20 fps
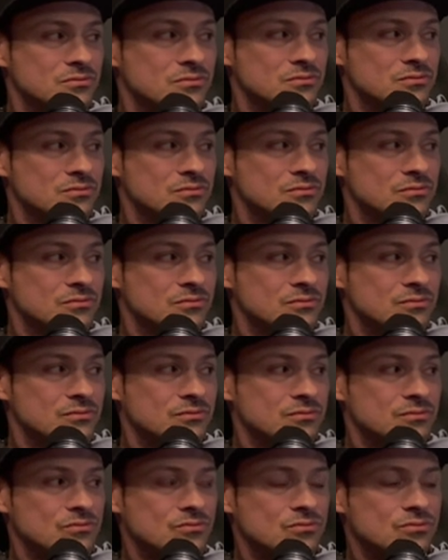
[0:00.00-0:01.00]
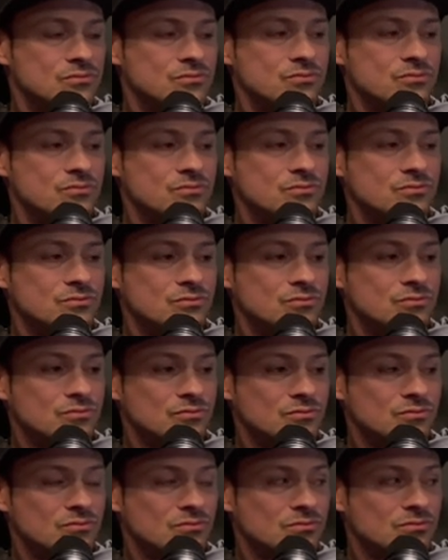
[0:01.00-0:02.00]

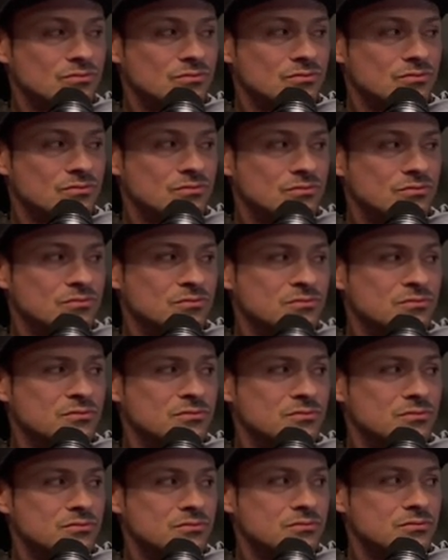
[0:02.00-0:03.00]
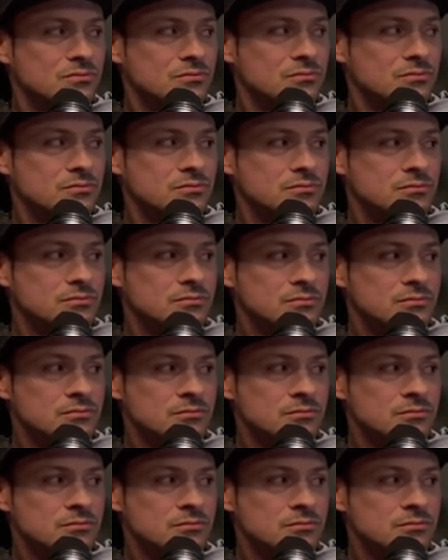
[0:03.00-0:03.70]
No words are spoken by the person on screen.